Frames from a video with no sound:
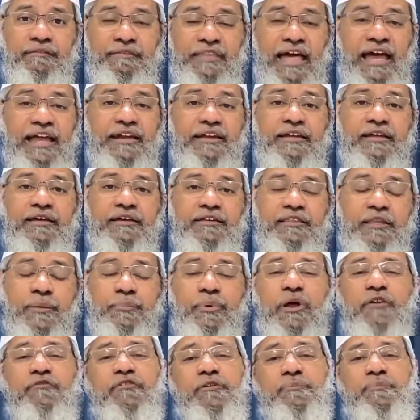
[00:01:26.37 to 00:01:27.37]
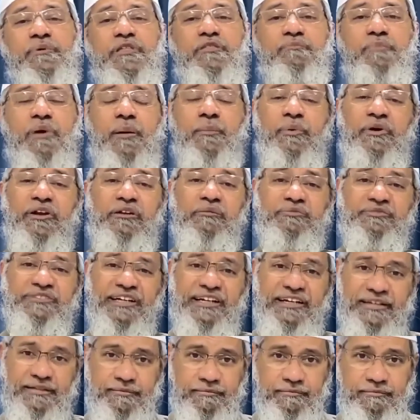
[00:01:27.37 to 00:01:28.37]
that the Prophet, peace be upon him,
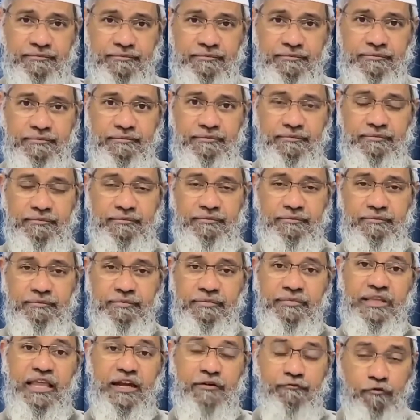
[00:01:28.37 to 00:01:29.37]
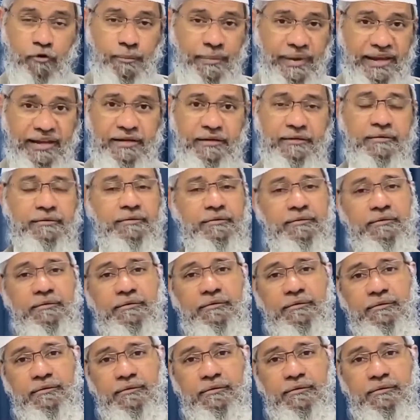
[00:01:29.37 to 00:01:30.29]
said that women